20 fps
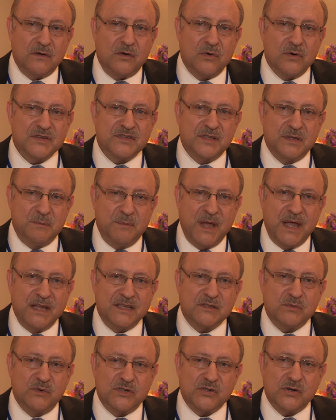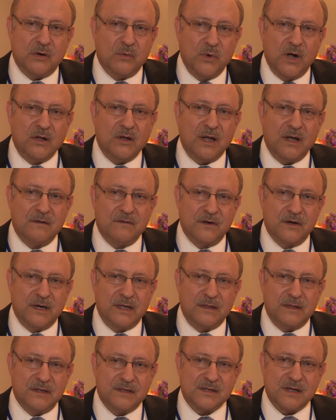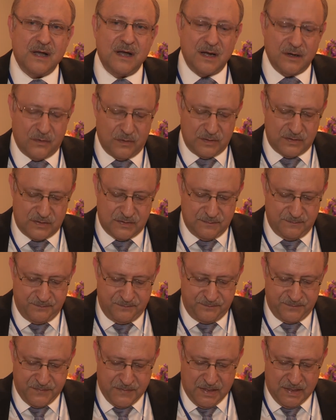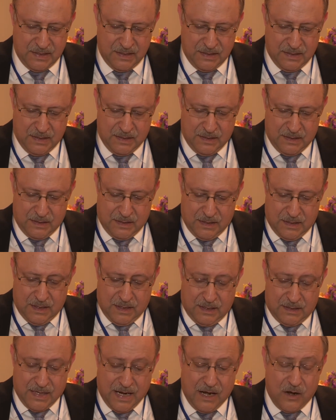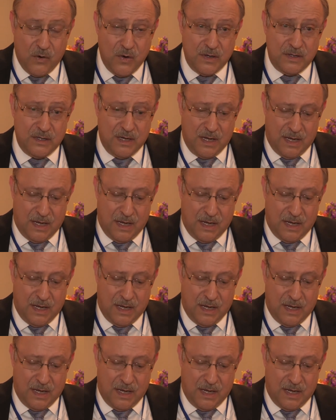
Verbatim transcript: of course, debates which are well covered at this Congress. Now,